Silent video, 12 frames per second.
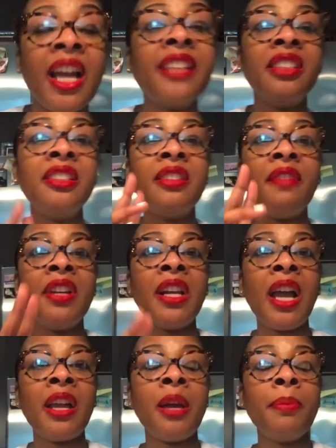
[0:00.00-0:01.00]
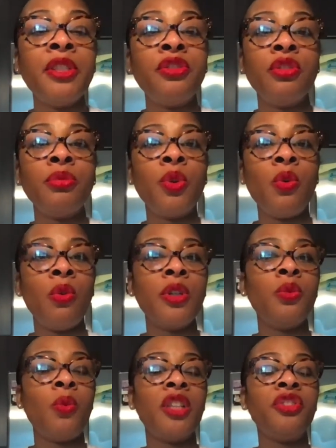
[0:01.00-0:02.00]
1979, I'm in Surfman
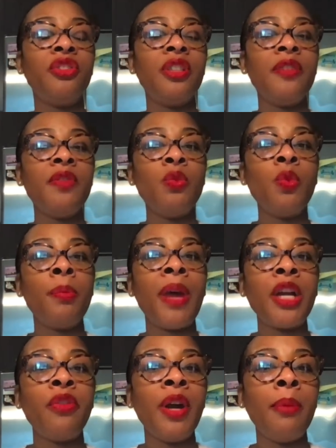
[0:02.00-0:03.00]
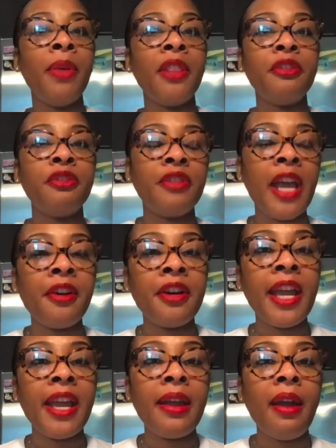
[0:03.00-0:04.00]
Quarters watching TV with my grandmother.
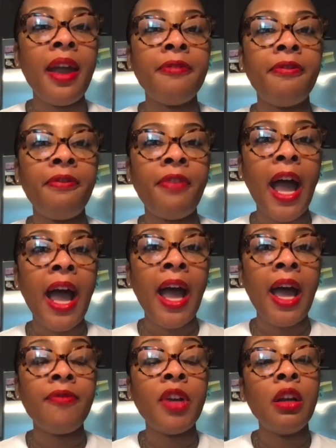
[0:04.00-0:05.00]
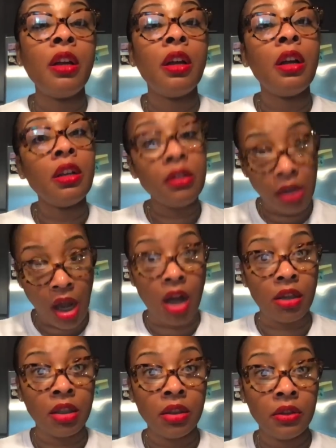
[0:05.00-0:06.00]
Saturday at 5
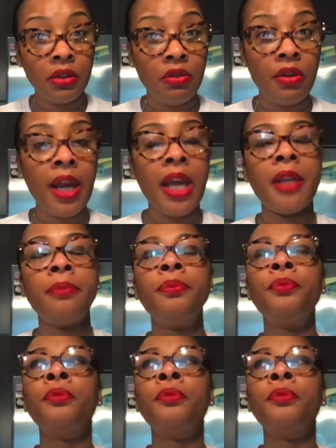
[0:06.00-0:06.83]
o'clock, okay?